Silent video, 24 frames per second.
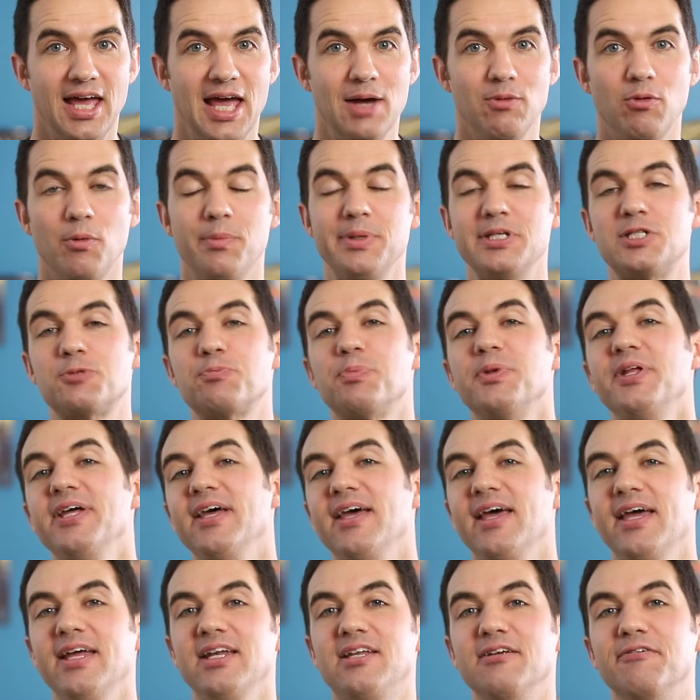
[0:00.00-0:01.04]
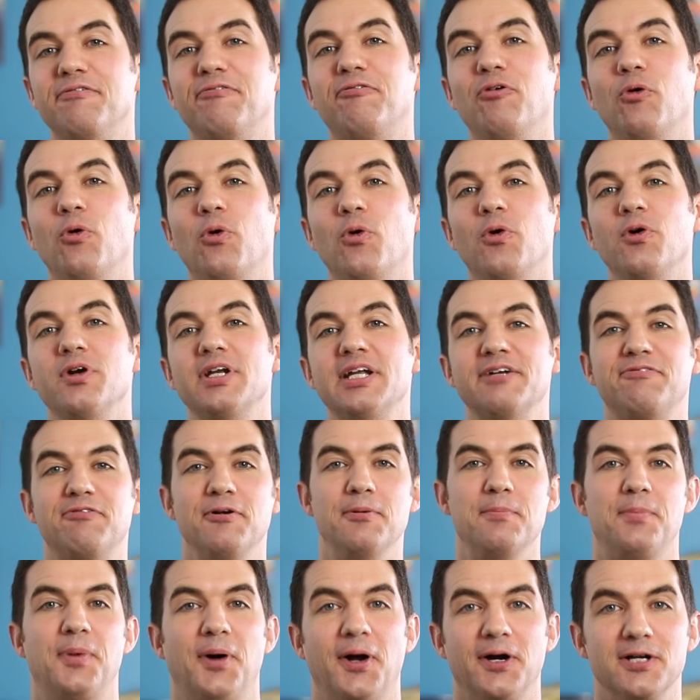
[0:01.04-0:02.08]
and will be split into 4
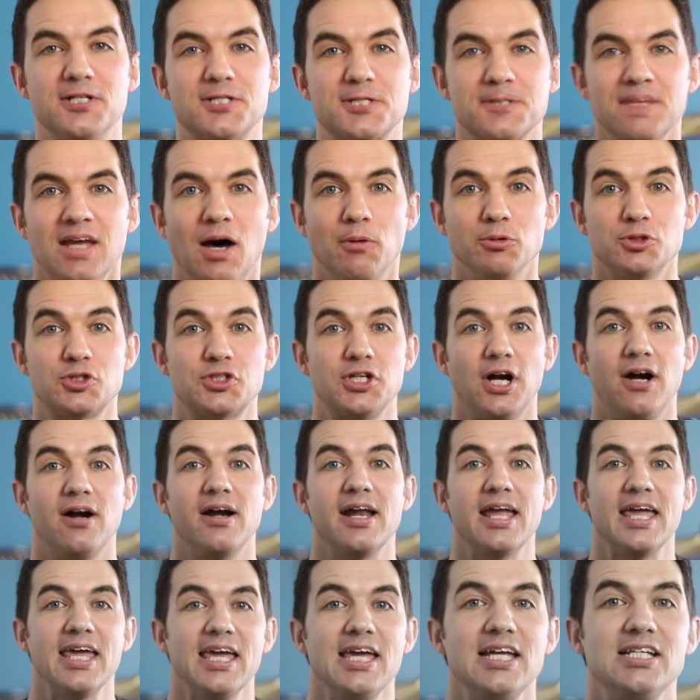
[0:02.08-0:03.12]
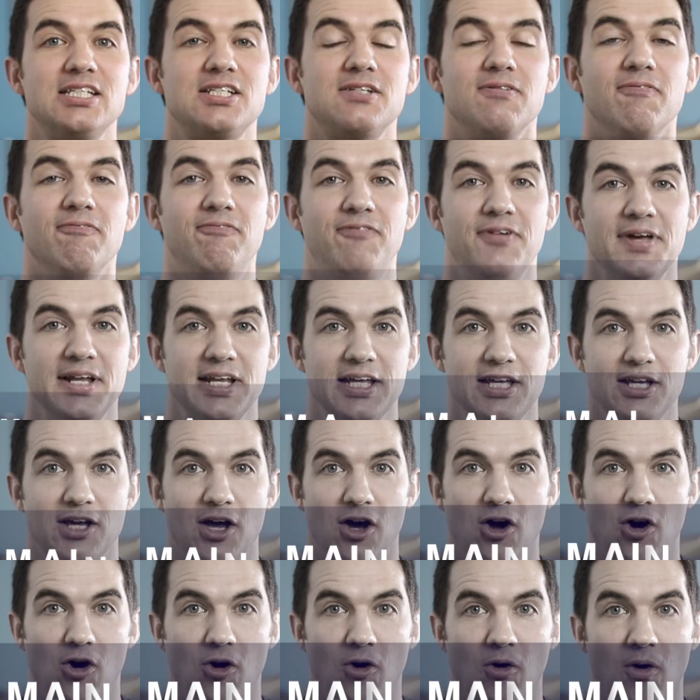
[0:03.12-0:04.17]
different parts. I will start each
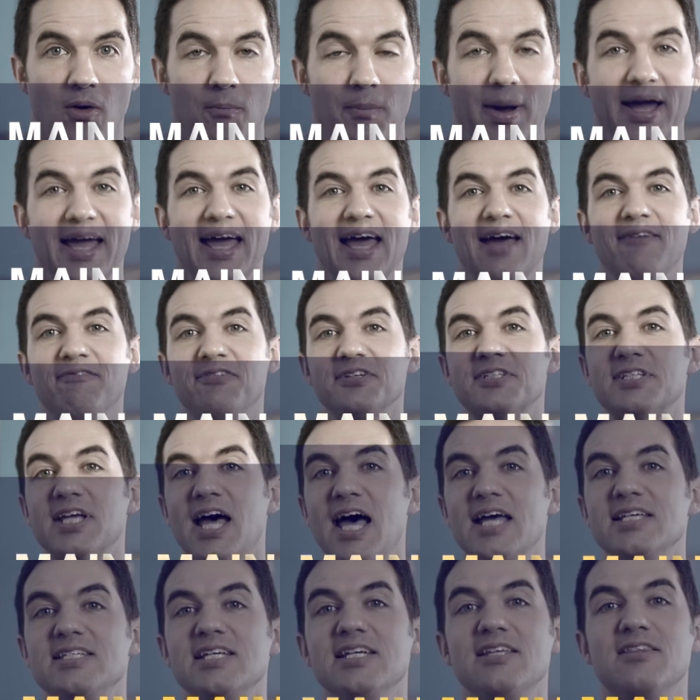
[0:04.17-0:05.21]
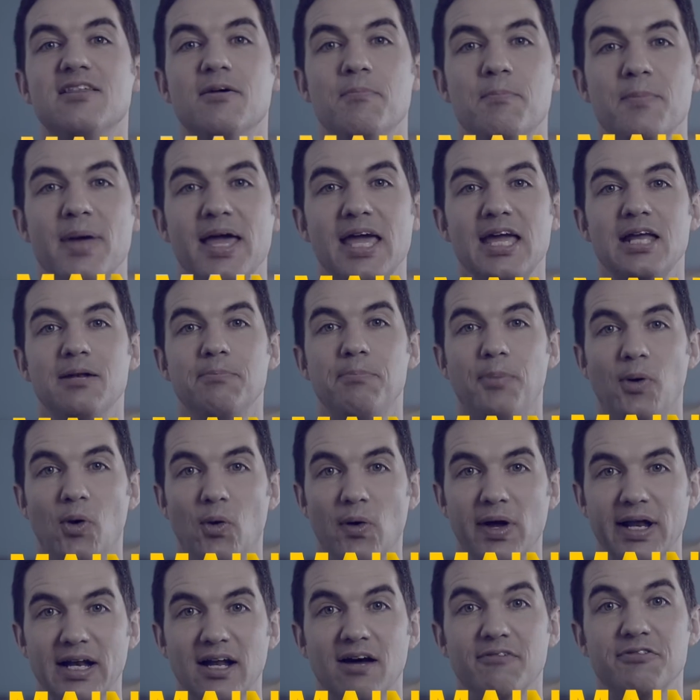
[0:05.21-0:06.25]
video by emphasizing the main
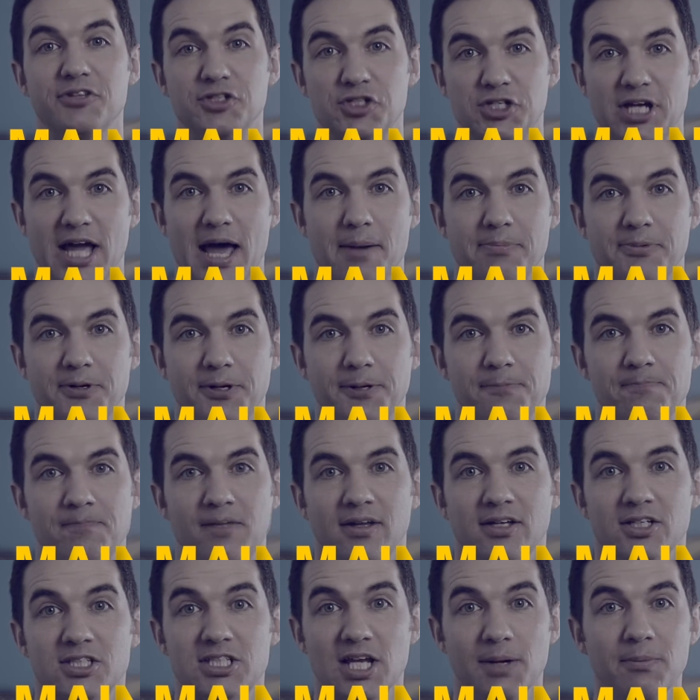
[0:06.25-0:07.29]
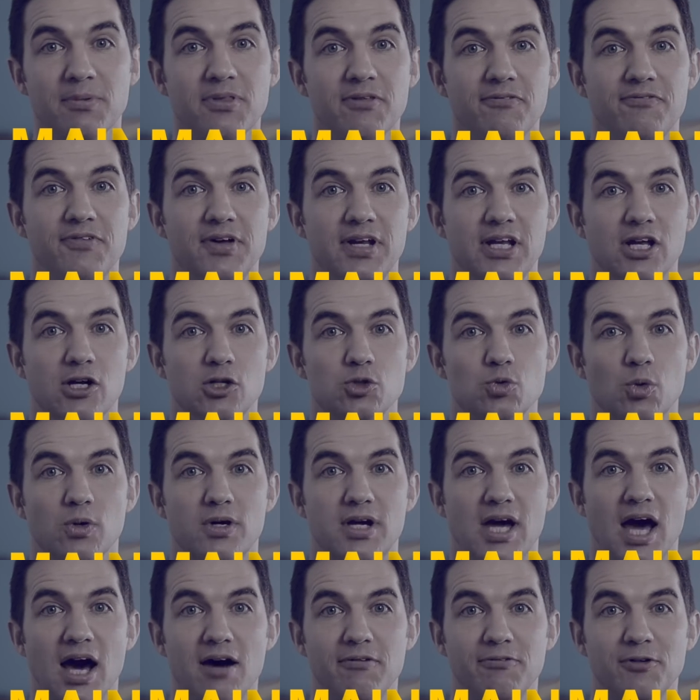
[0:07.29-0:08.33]
point of the chapter. Some of the videos will
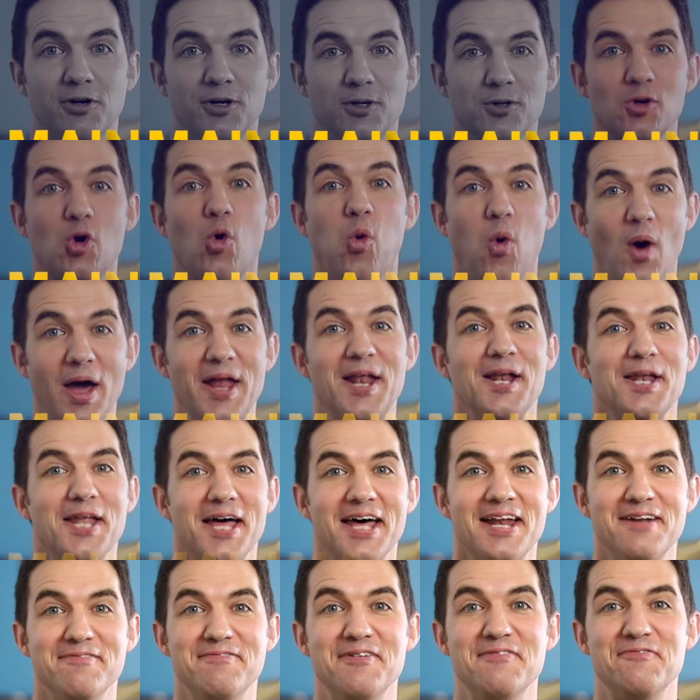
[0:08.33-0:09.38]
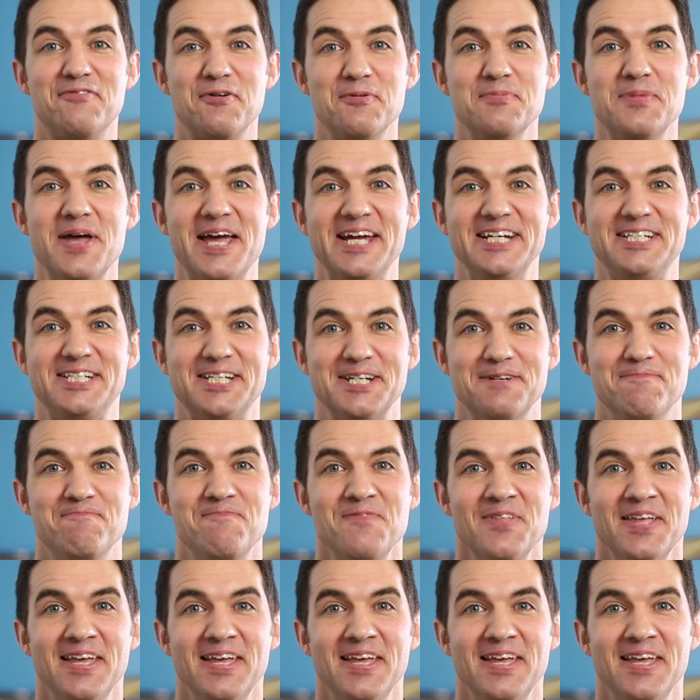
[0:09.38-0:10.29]
cover quite a lot of information.